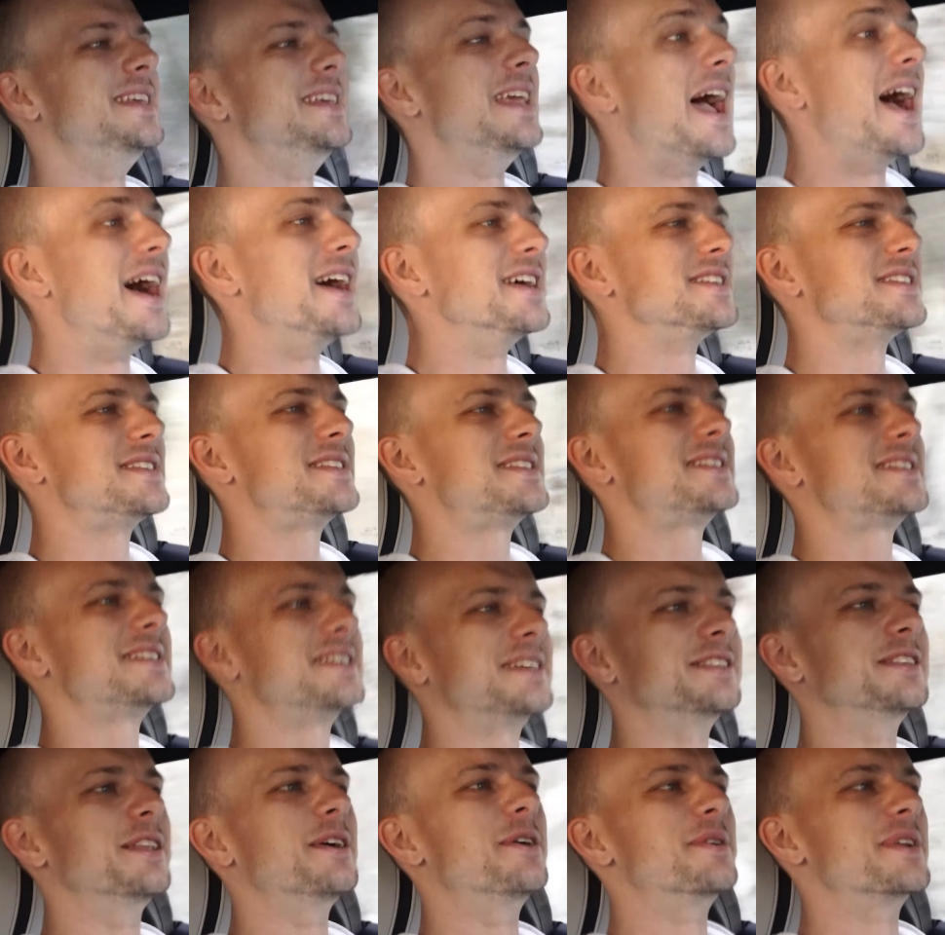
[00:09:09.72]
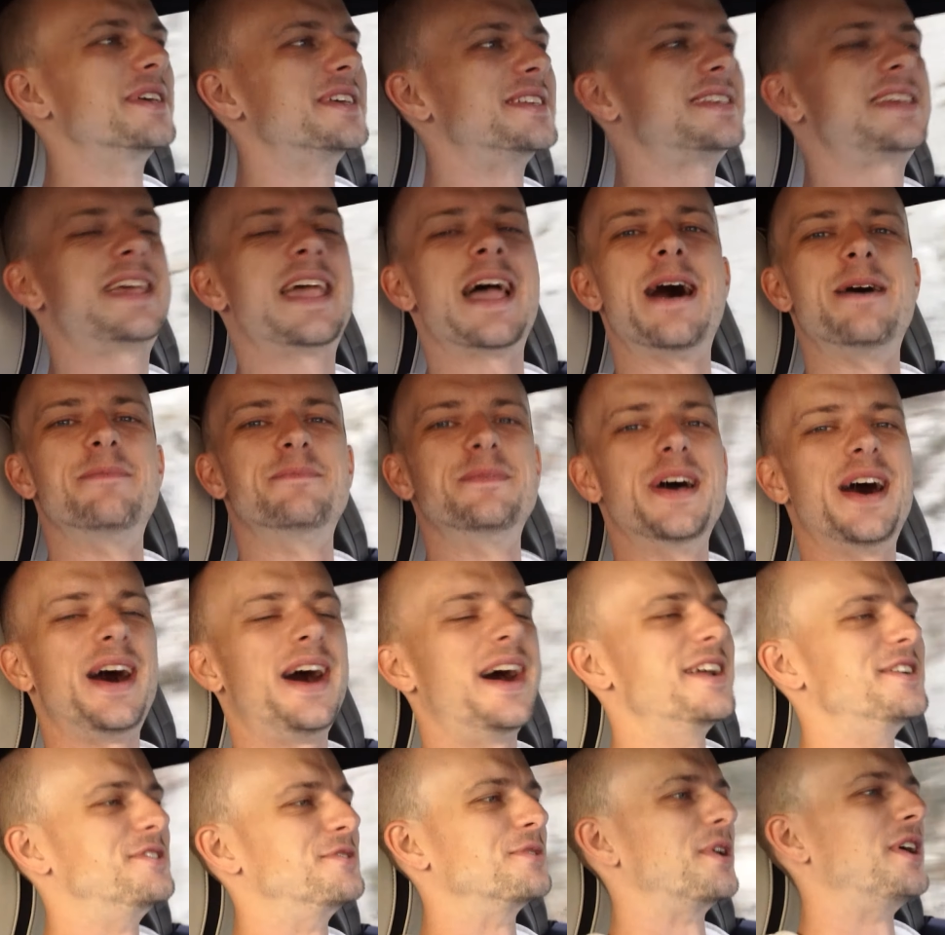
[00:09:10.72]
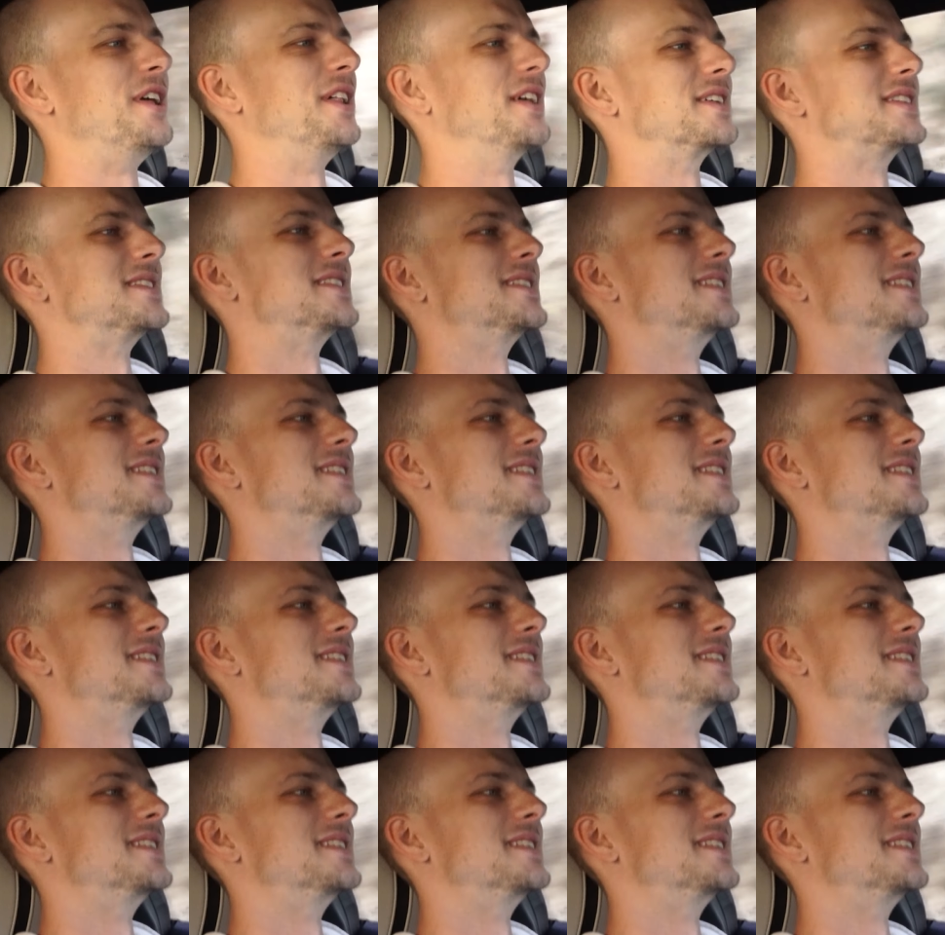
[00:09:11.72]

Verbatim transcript: Yes. Lotus kept the hydraulic